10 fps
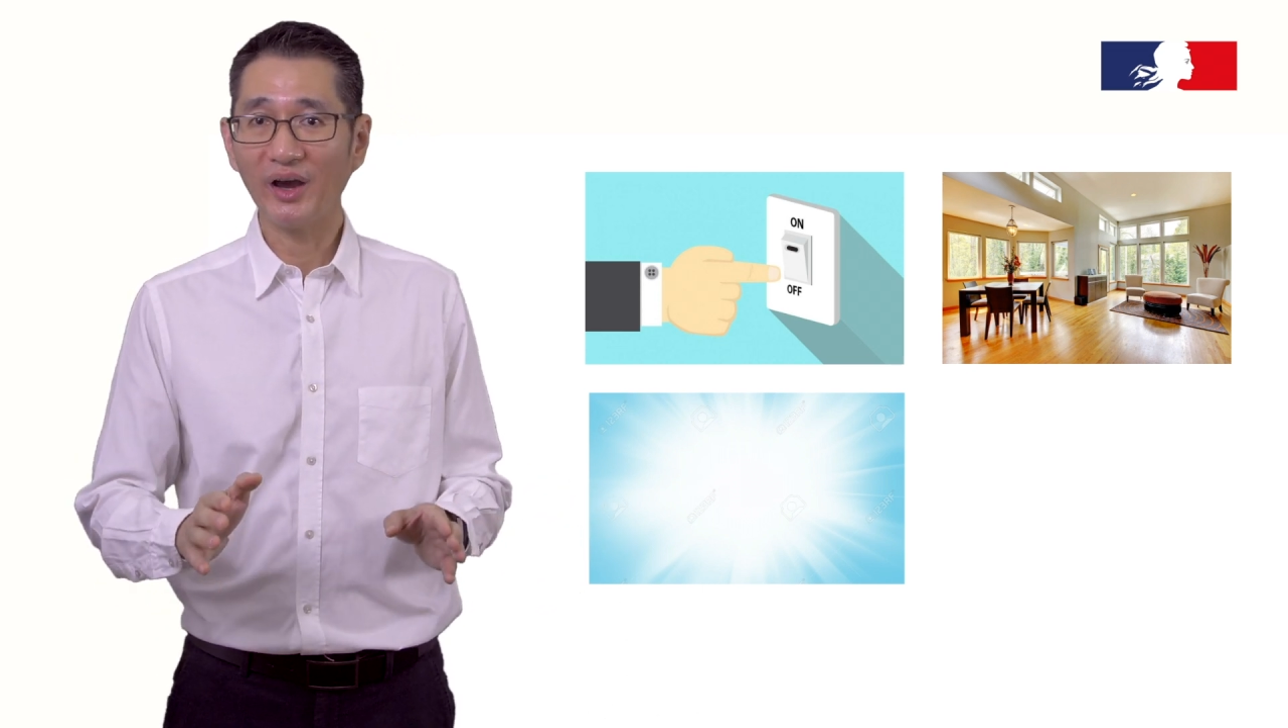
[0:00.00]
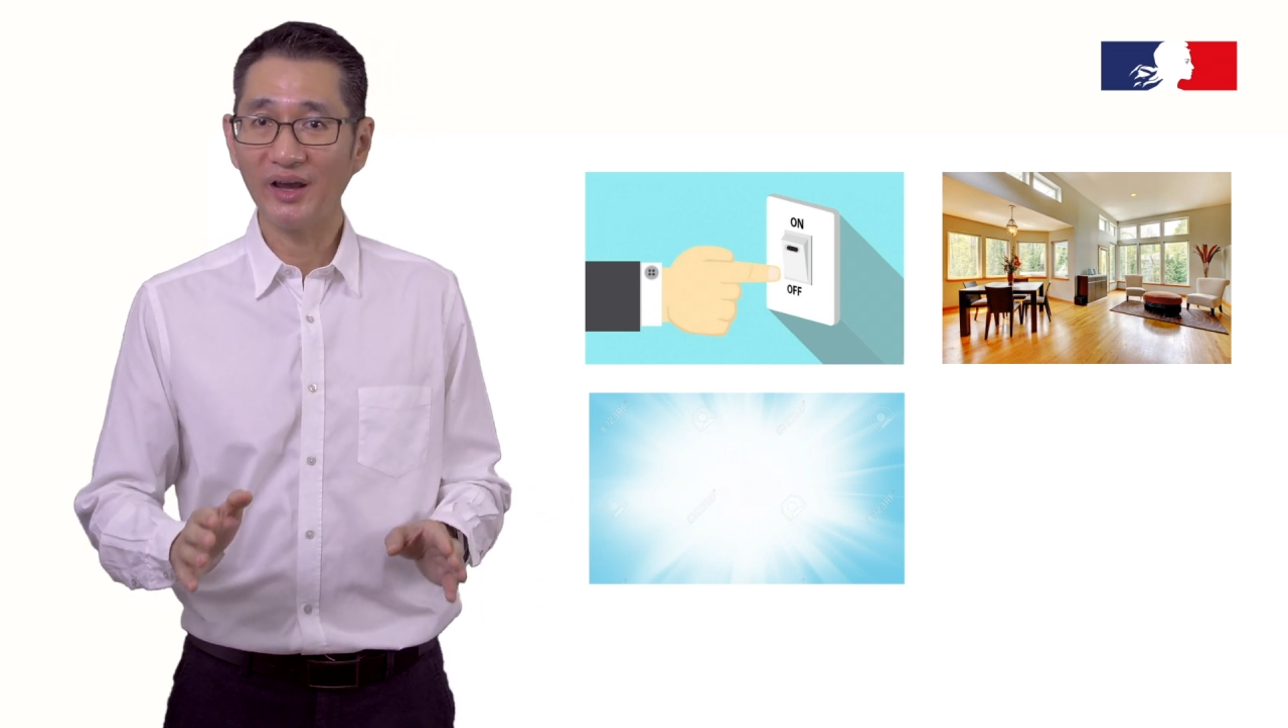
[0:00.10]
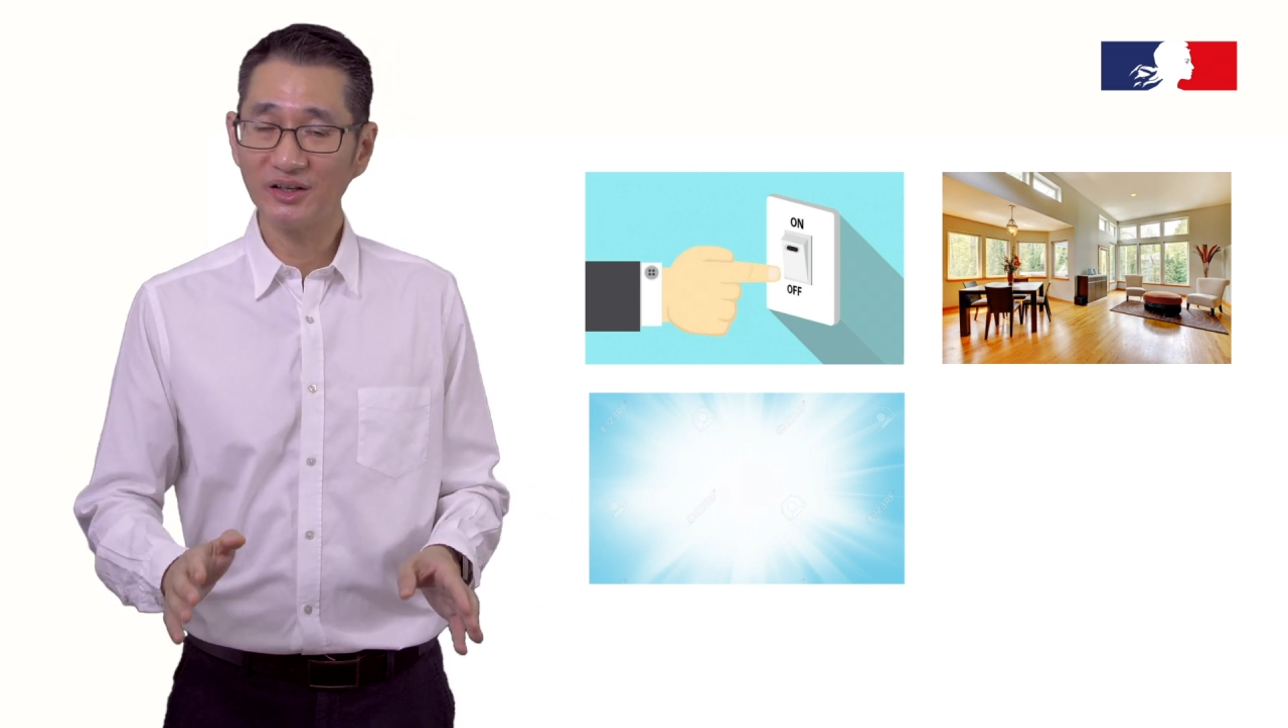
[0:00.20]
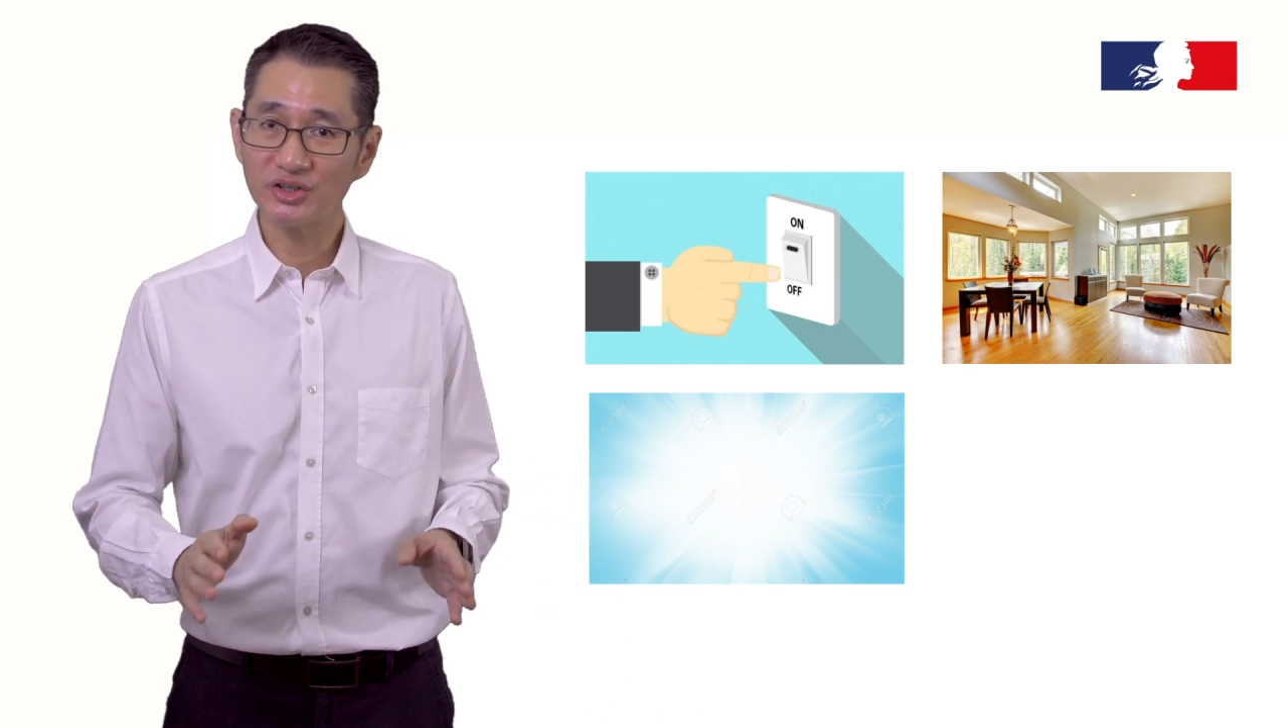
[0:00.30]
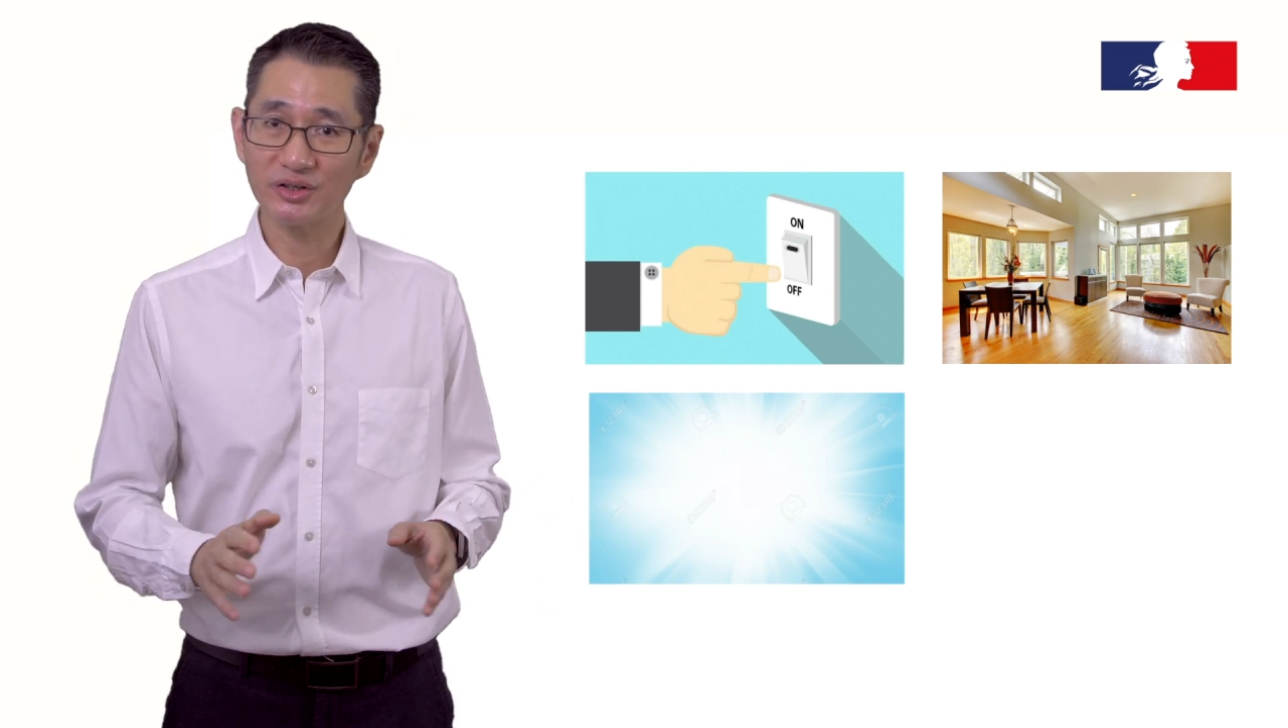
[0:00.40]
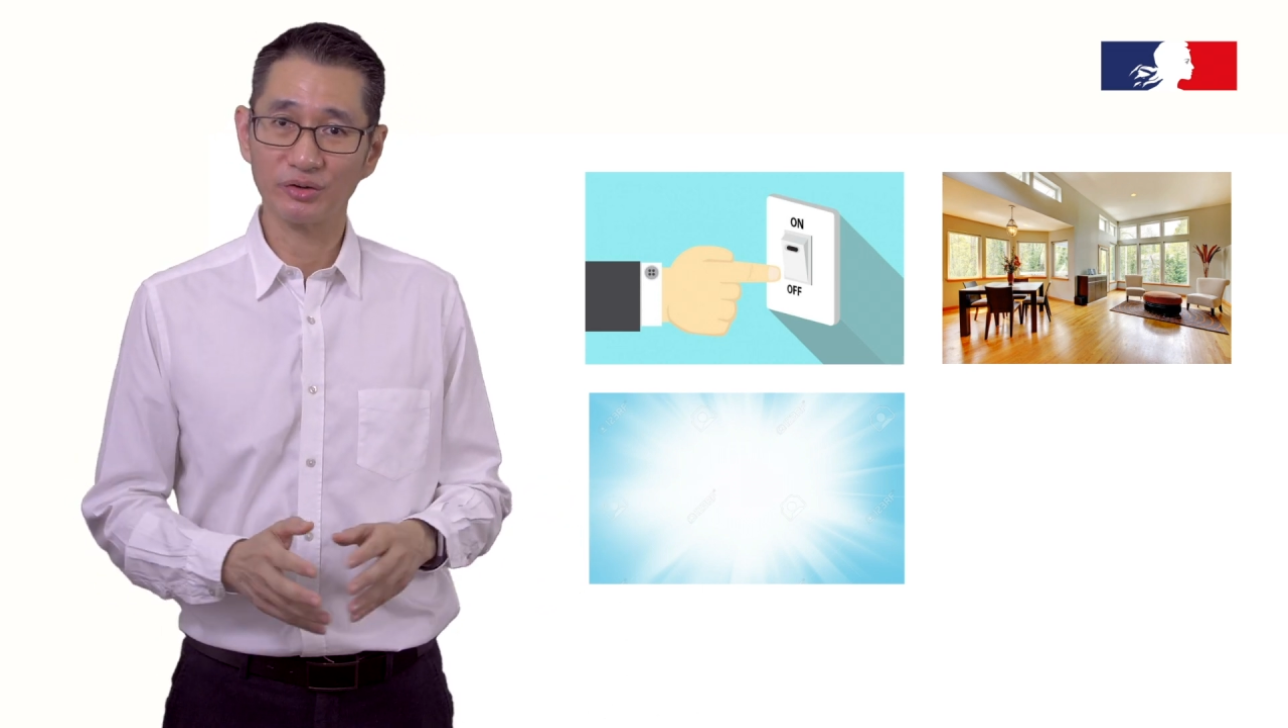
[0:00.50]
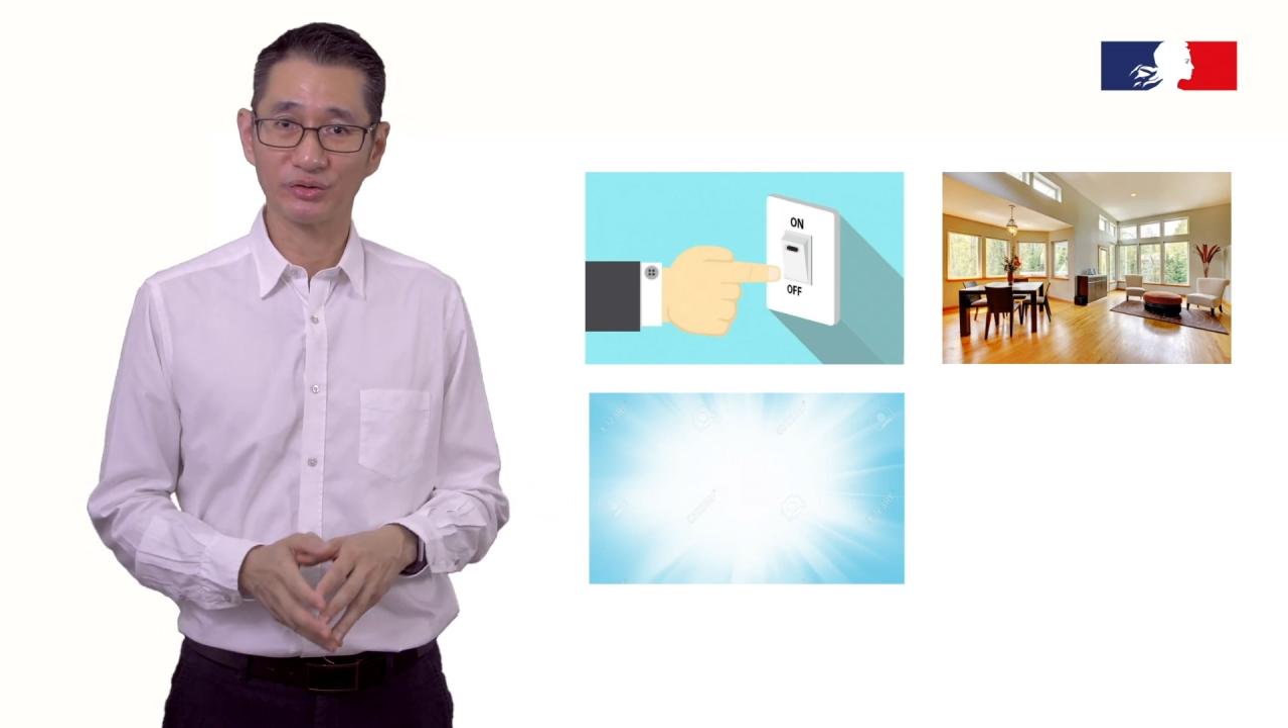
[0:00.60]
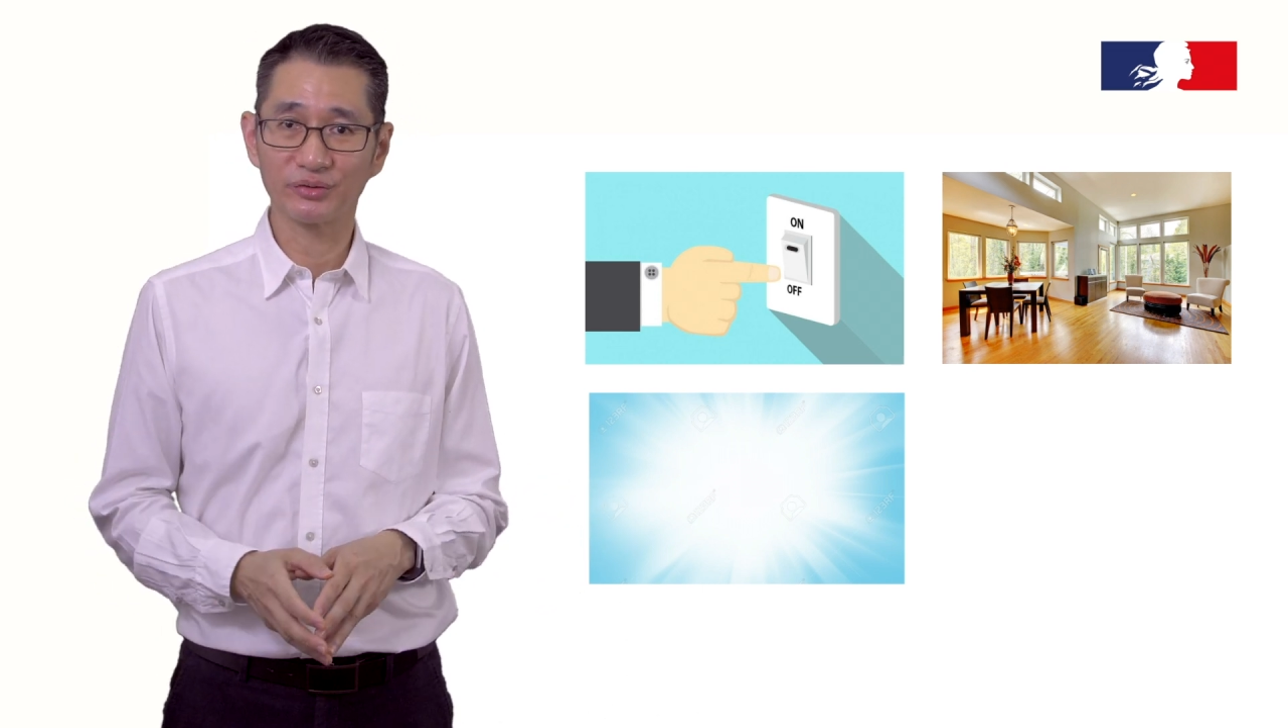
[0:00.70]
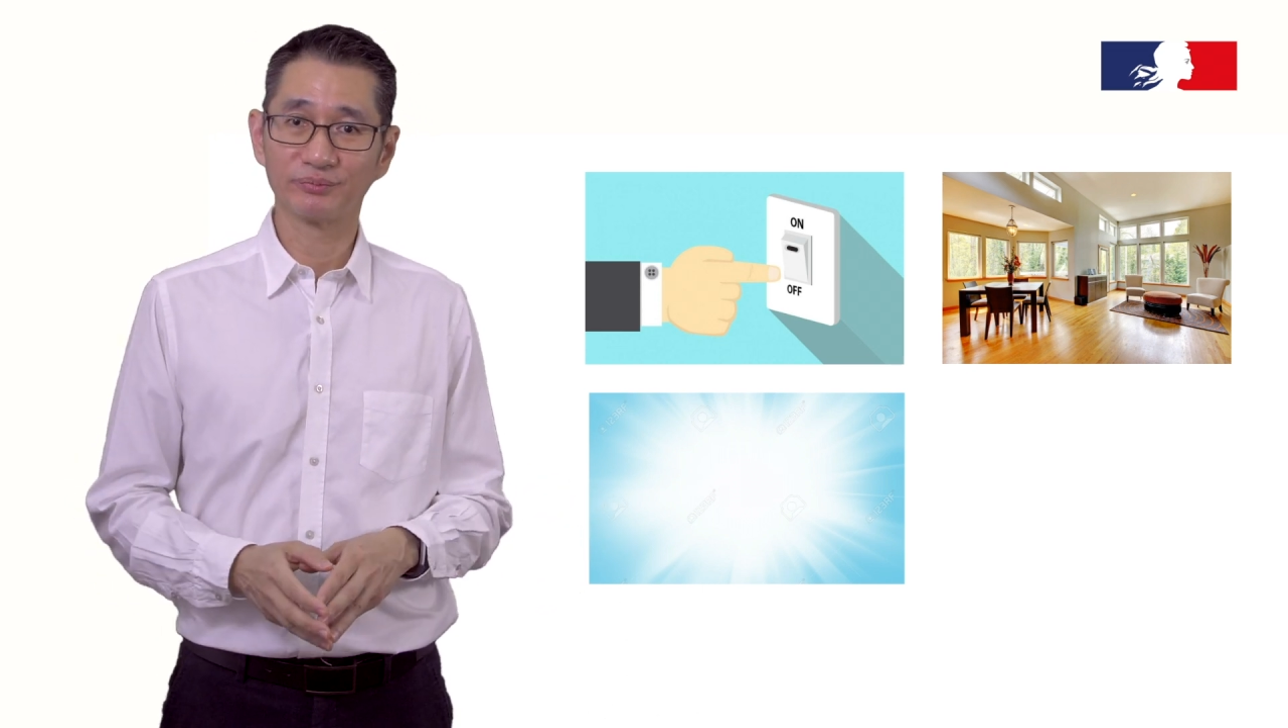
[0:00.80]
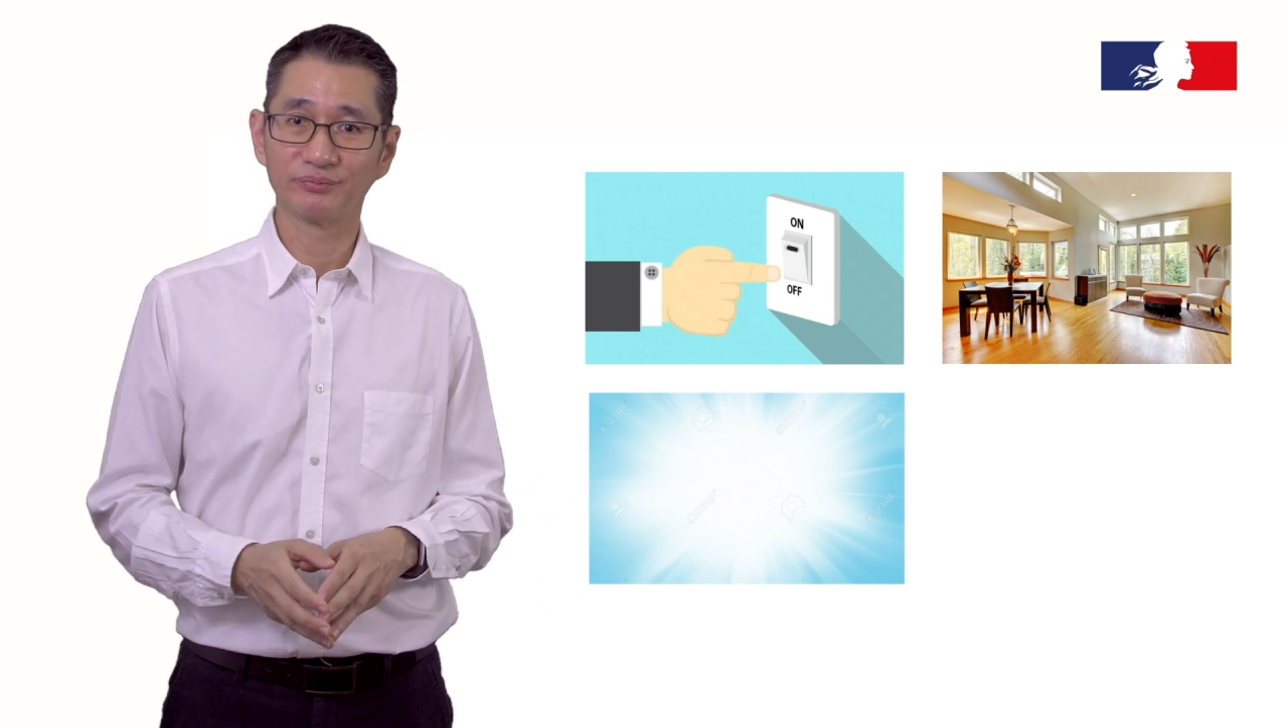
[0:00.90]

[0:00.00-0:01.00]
energy use.